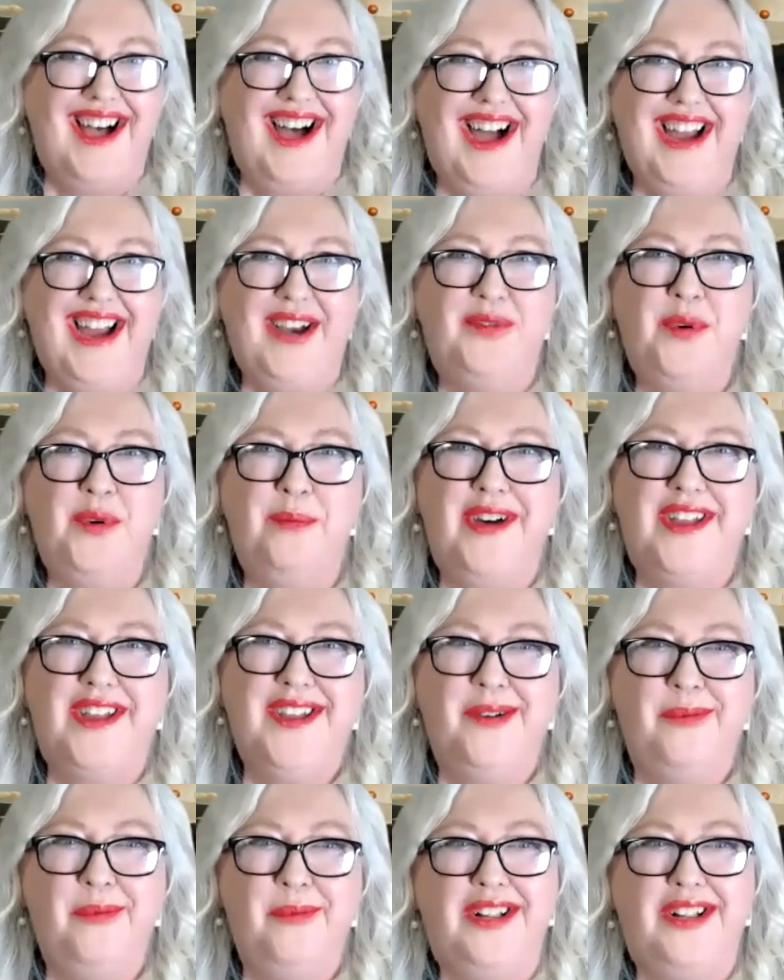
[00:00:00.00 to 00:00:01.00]
Hi,
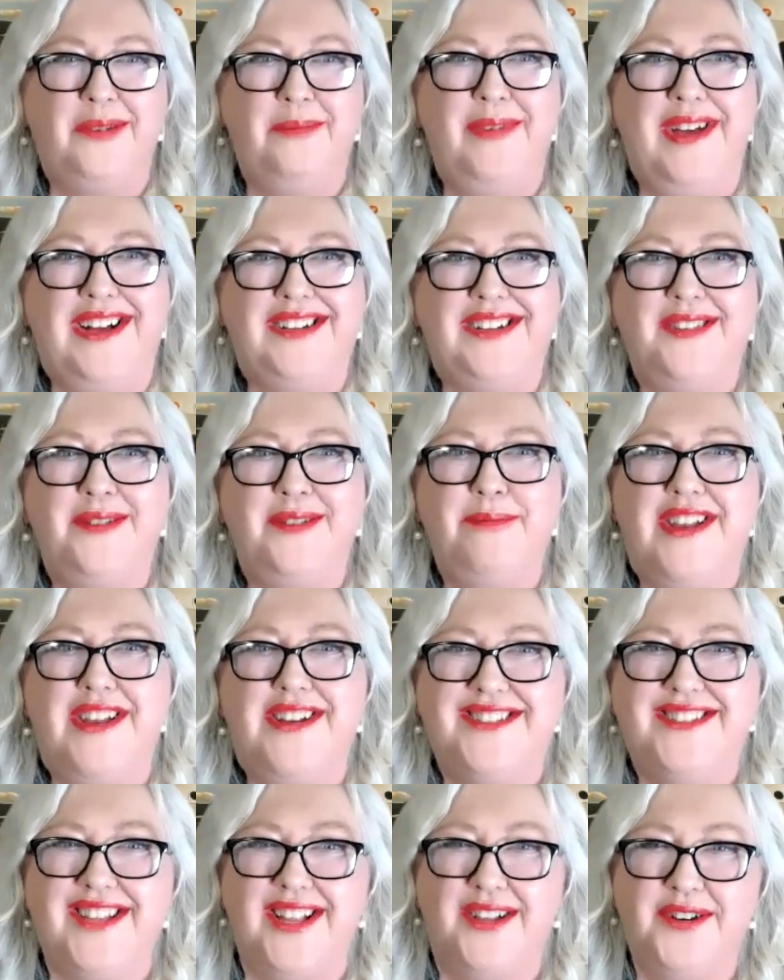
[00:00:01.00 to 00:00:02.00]
everybody. Welcome back to the
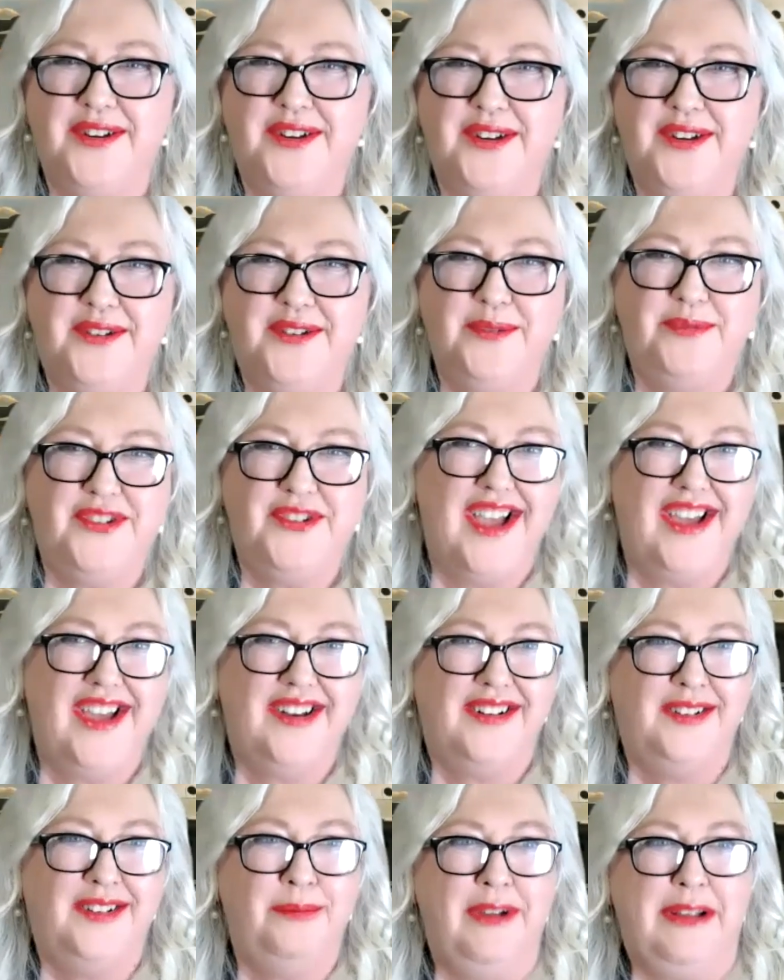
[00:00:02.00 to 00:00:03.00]
MetaStellar YouTube
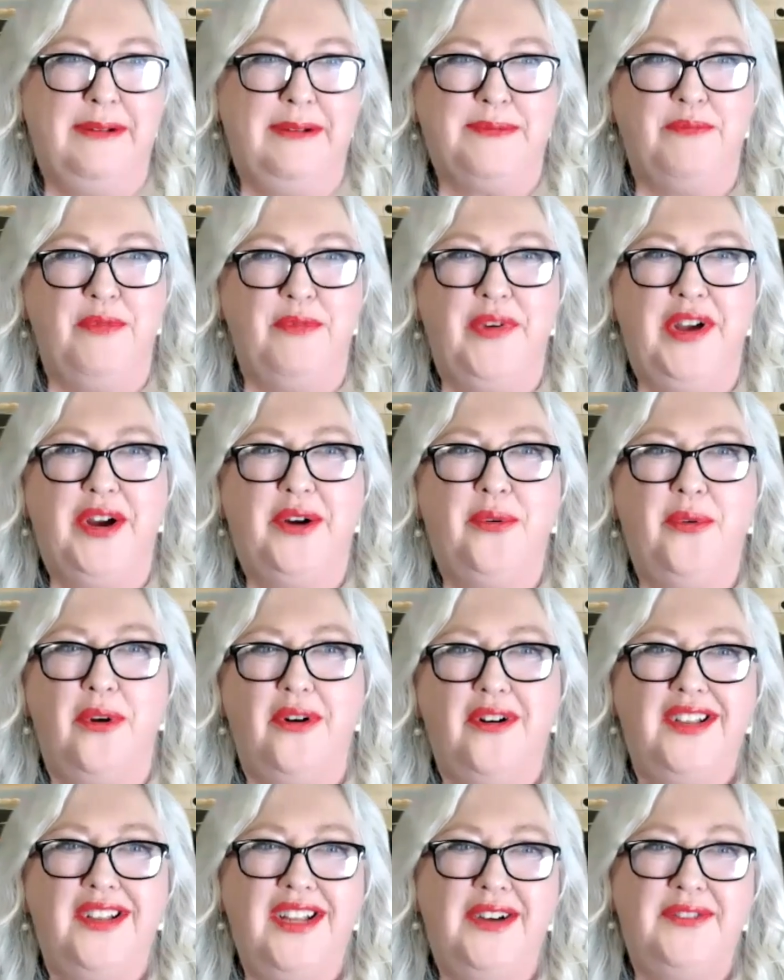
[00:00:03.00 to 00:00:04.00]
channel. My name is Maria
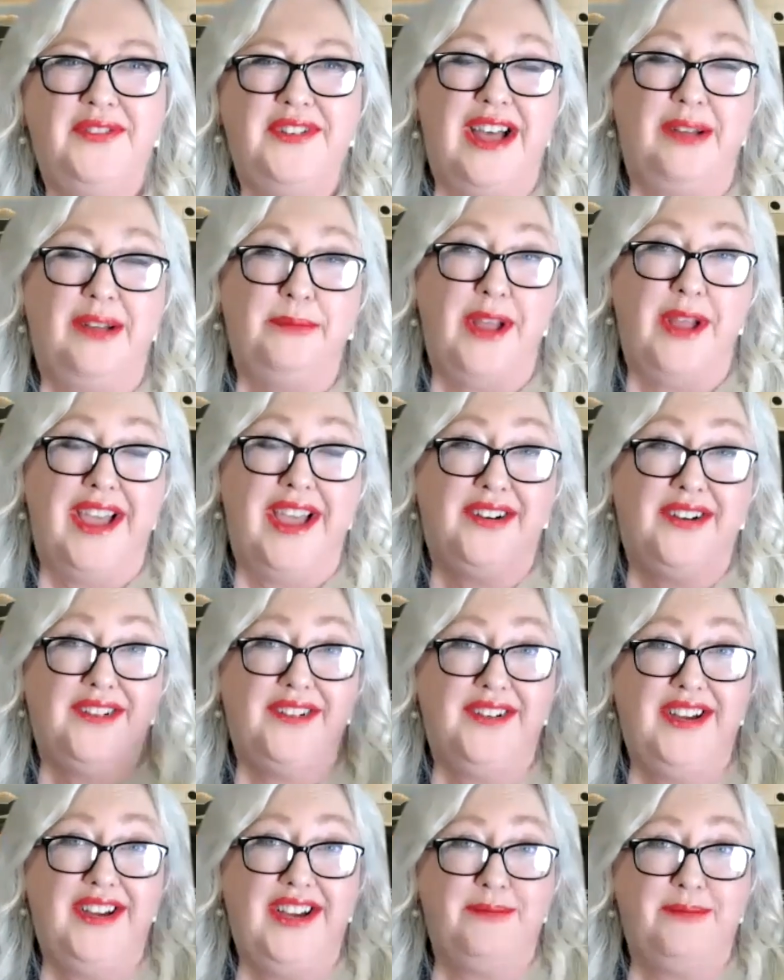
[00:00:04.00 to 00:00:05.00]
KOROLOV, and I'm the
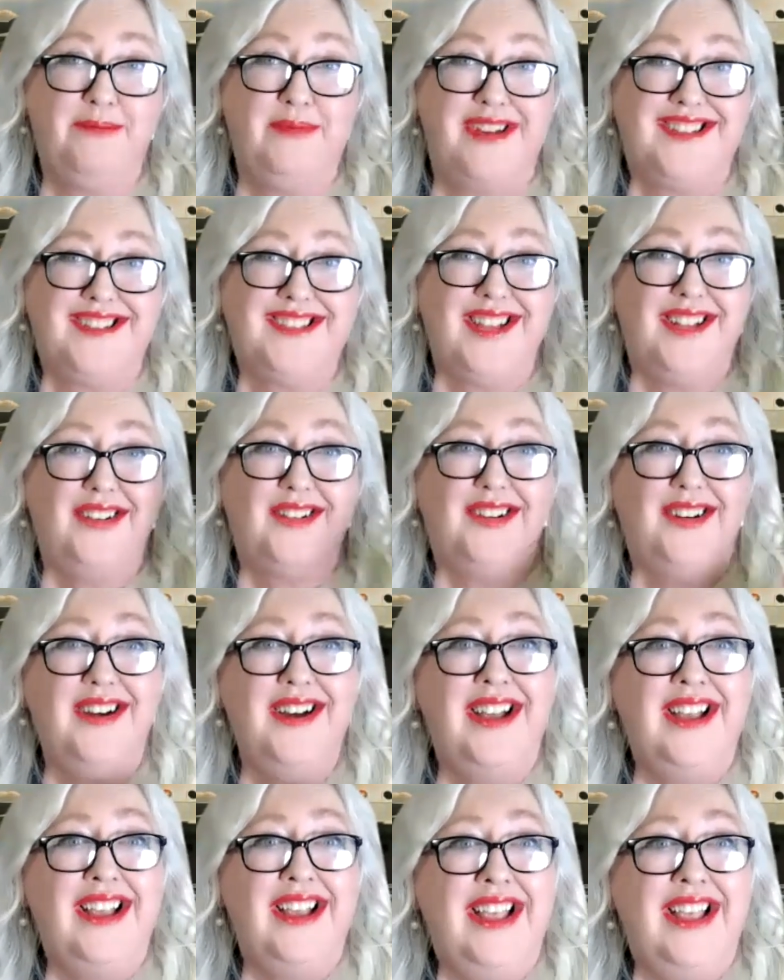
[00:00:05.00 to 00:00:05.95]
editor here at MetaStellar.